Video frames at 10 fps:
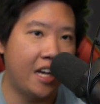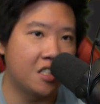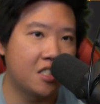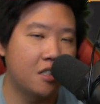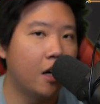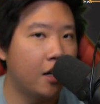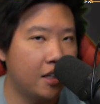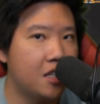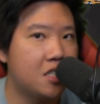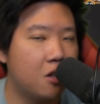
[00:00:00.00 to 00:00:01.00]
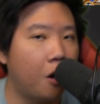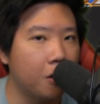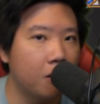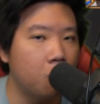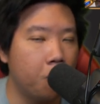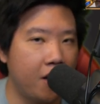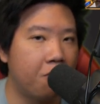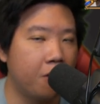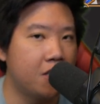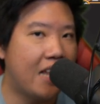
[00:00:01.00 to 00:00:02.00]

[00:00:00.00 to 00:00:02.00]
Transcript: S, at least on whenever it's